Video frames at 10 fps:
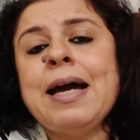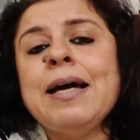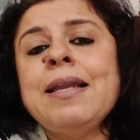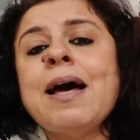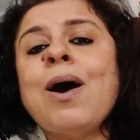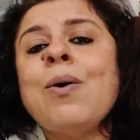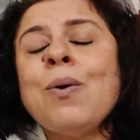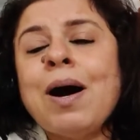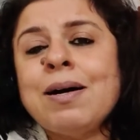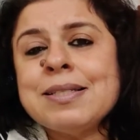
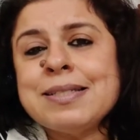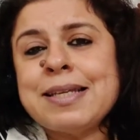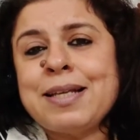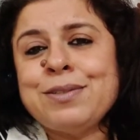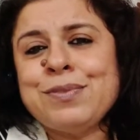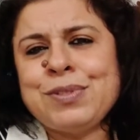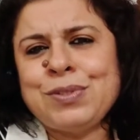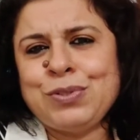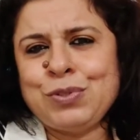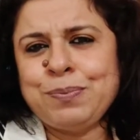allow
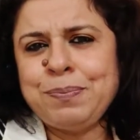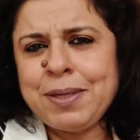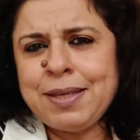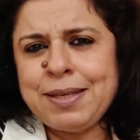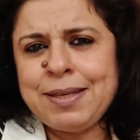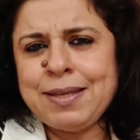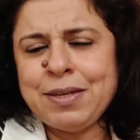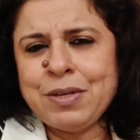ourselves to be